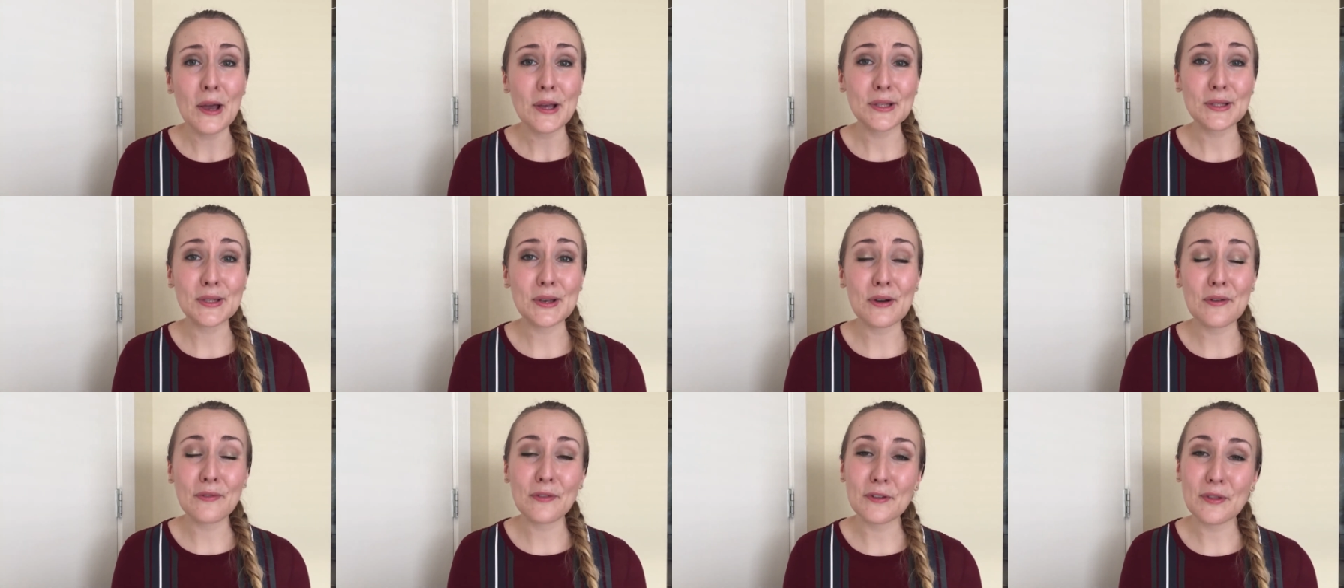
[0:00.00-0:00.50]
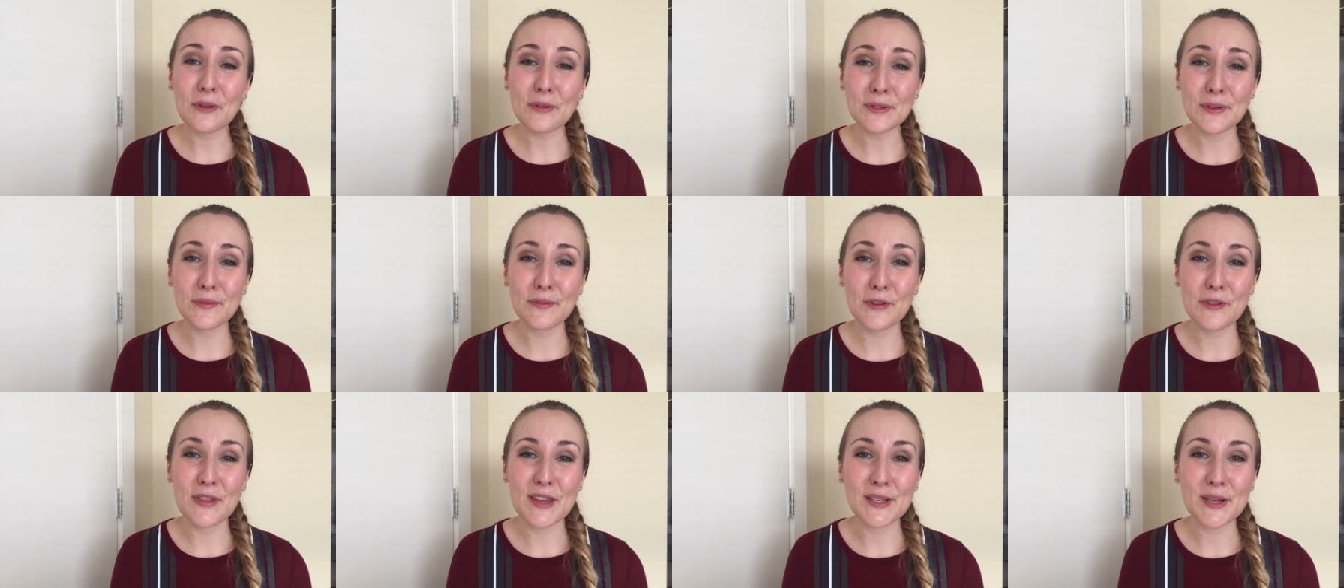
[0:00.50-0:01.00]
So for those
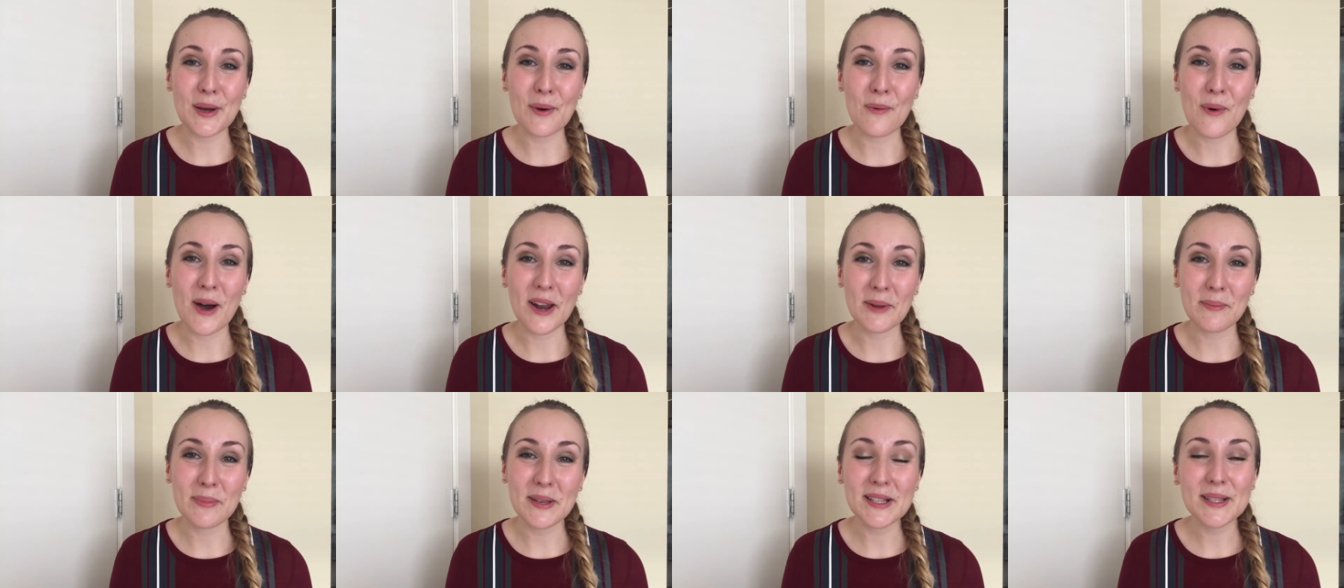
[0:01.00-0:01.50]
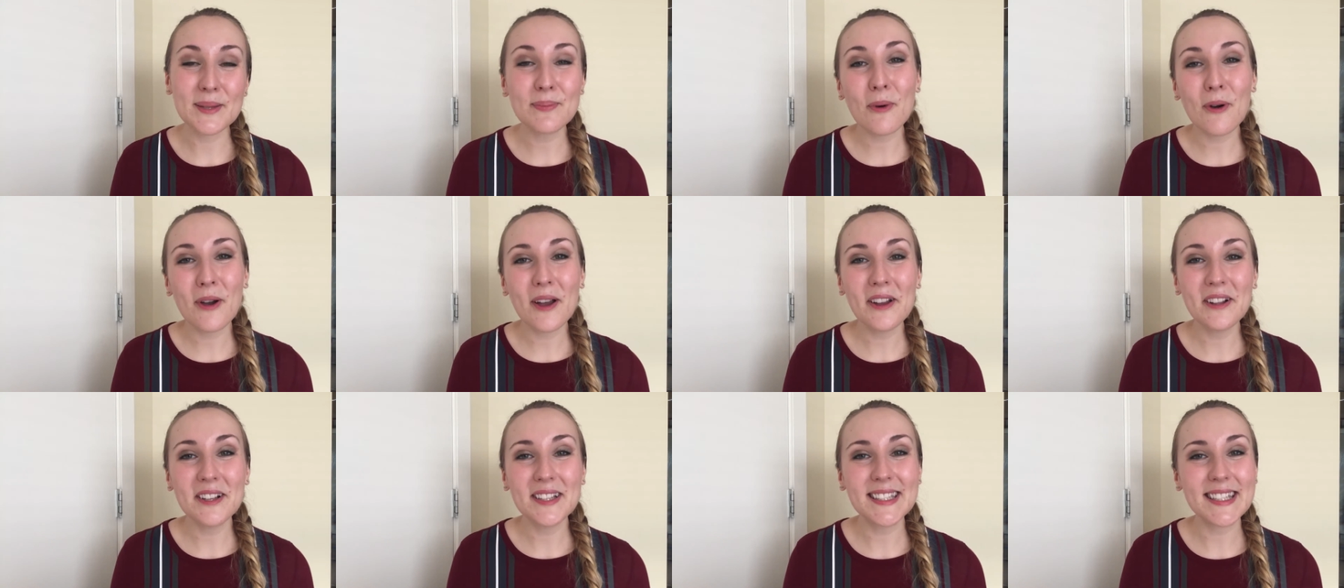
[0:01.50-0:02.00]
of you that don't want to be
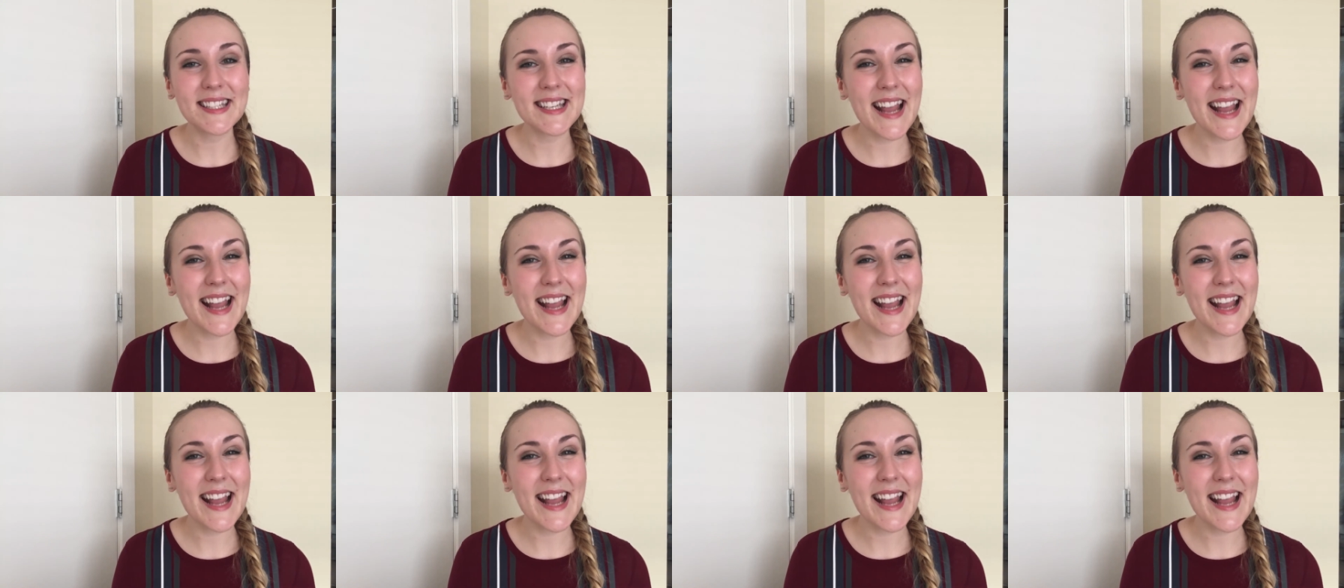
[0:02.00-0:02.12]
spoiled,